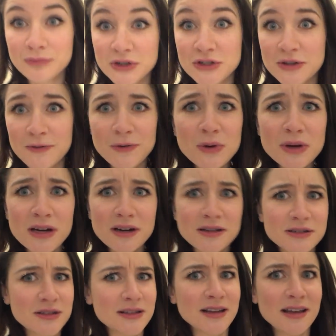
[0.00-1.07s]
which the food here
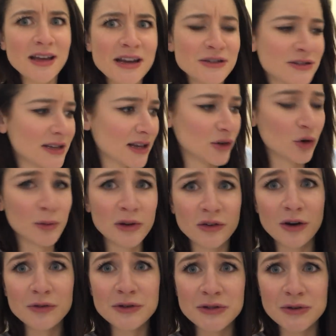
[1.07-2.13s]
is just like a normal
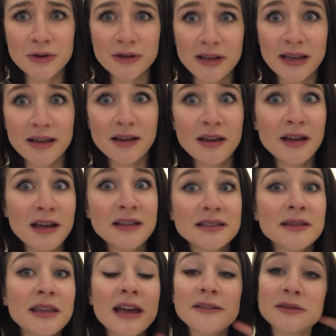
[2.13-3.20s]
grocery store. Like,
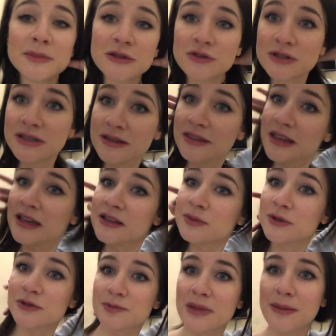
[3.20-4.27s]
so they have some interesting things,
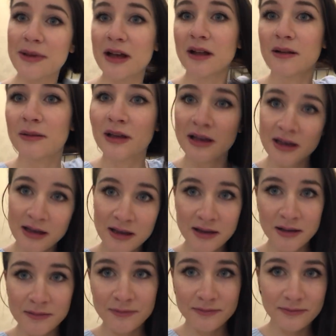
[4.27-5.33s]
which maybe I'll
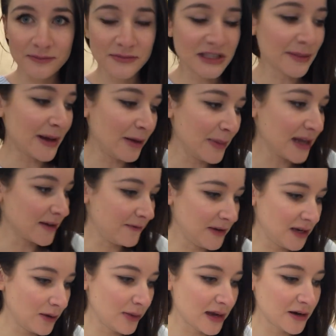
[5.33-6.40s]
somehow make a
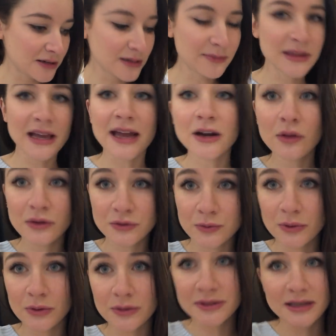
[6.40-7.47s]
video there or something. I know there's
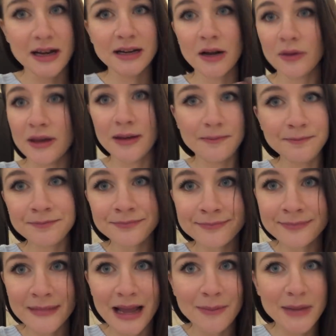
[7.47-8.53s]
rules, and I know that
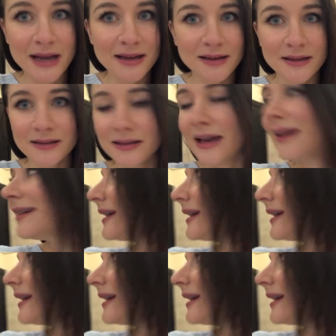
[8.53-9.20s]
I'm not gonna